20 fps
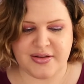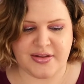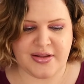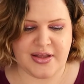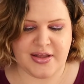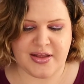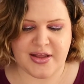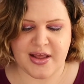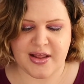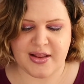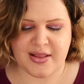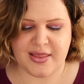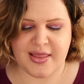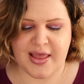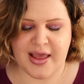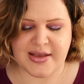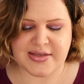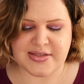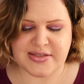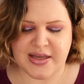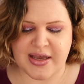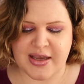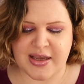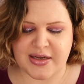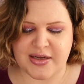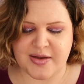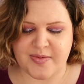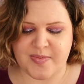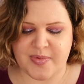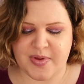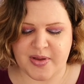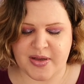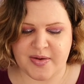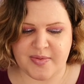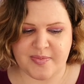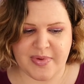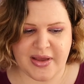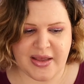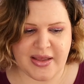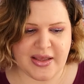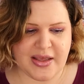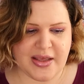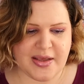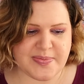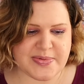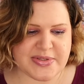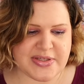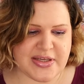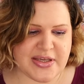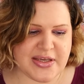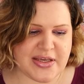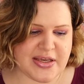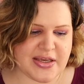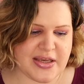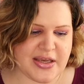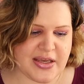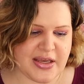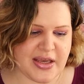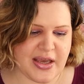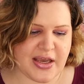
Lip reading: The last item in my Ipsy,